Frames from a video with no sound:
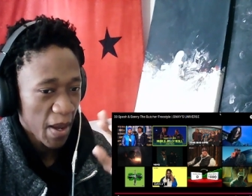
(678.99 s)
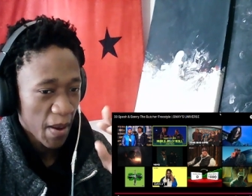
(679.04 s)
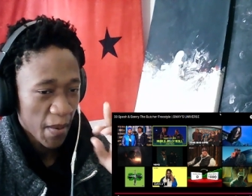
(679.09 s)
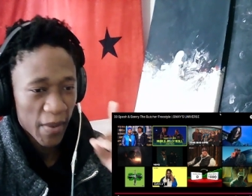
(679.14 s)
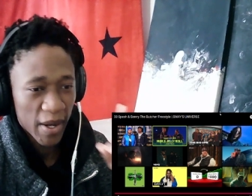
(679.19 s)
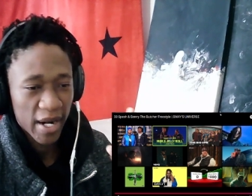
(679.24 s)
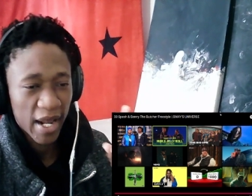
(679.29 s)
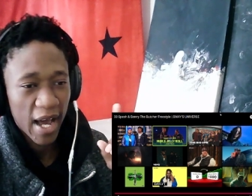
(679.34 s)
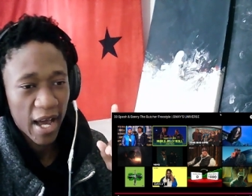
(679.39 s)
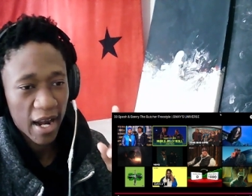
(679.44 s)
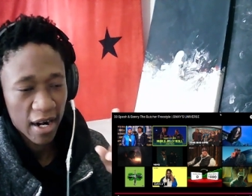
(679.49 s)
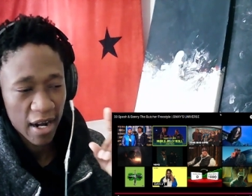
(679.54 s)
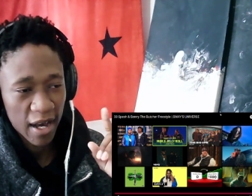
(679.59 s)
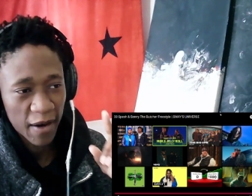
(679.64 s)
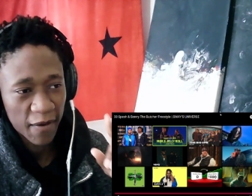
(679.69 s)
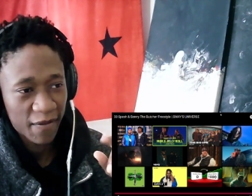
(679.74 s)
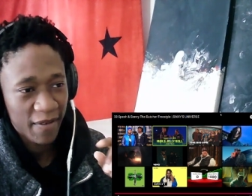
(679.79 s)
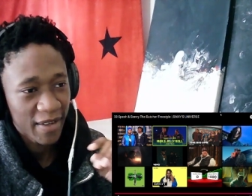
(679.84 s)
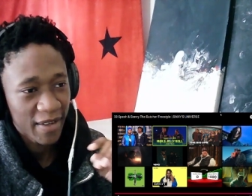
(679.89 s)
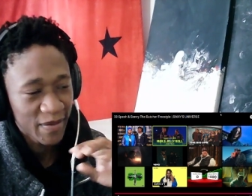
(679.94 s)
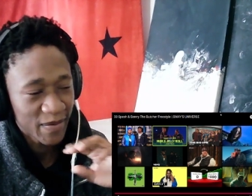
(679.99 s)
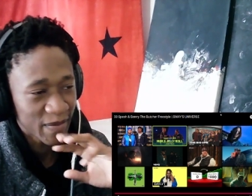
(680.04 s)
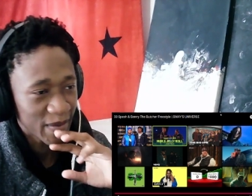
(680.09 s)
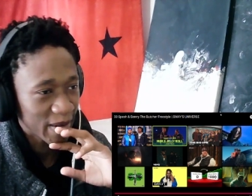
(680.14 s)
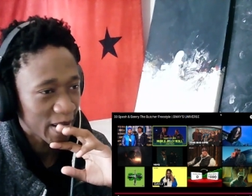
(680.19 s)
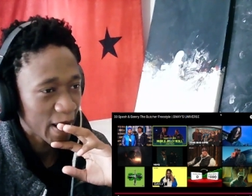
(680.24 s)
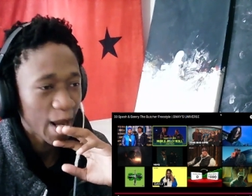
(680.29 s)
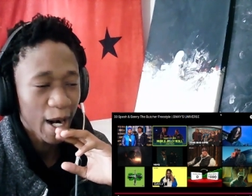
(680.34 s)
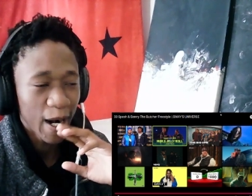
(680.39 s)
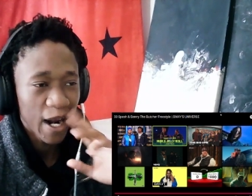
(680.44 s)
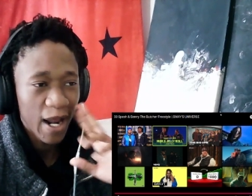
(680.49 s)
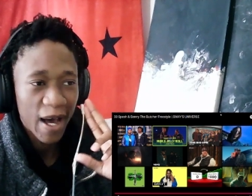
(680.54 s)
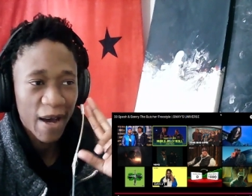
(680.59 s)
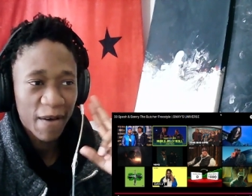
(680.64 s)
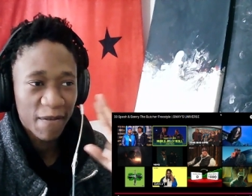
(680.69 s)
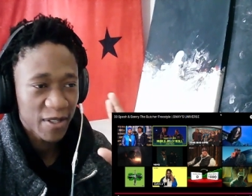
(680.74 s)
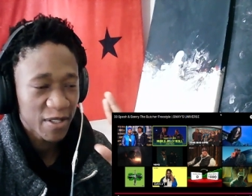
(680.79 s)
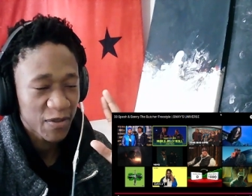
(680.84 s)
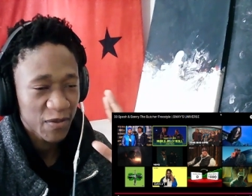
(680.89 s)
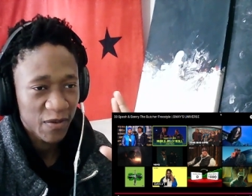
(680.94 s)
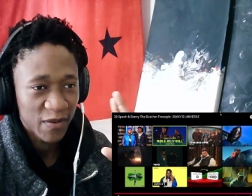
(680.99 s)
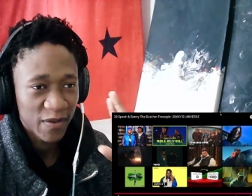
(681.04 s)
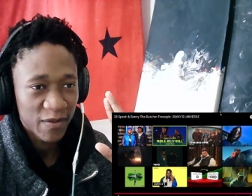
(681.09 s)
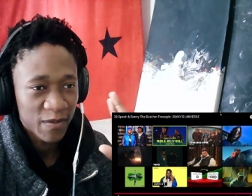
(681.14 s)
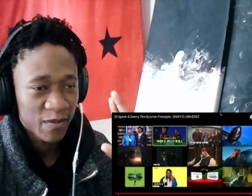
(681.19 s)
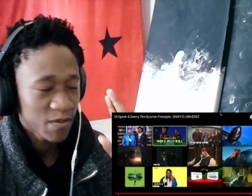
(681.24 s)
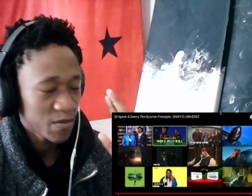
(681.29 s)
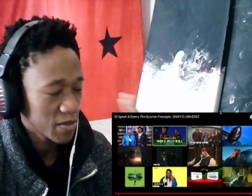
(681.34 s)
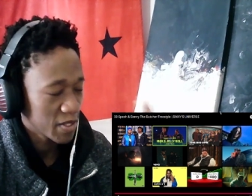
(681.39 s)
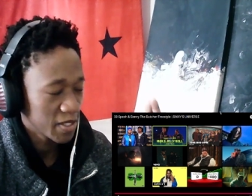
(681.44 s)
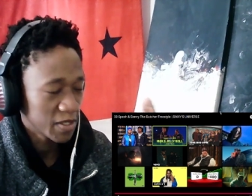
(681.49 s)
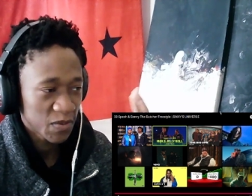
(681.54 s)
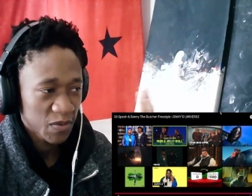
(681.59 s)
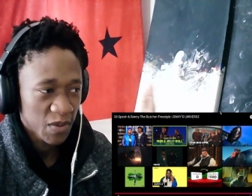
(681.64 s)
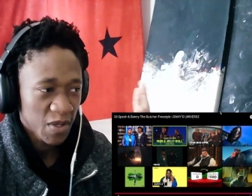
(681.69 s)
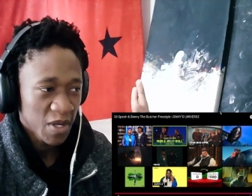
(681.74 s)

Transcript: But I love him, man. I love his his